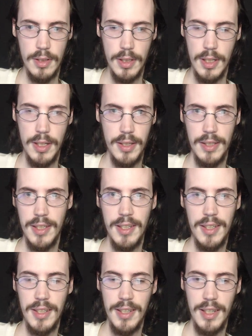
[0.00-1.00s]
he
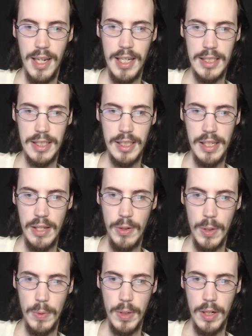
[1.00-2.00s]
doesn't
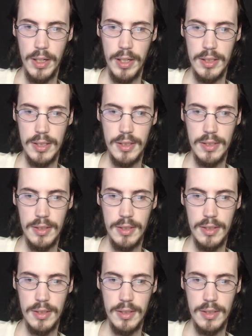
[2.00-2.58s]
kill anyone, I guess.